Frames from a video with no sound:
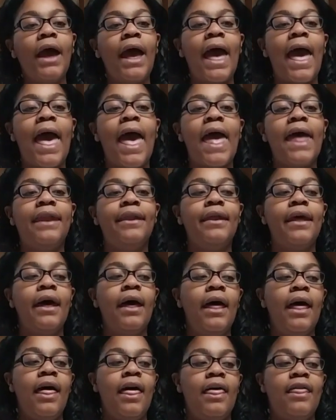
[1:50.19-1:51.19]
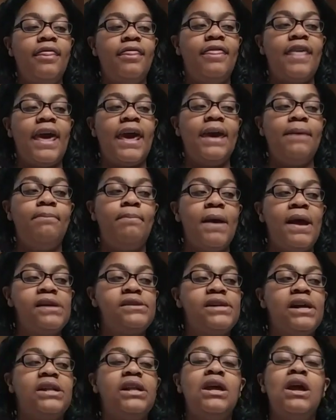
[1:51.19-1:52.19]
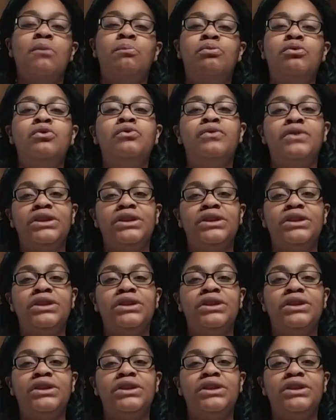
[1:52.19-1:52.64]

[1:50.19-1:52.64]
and they basically approve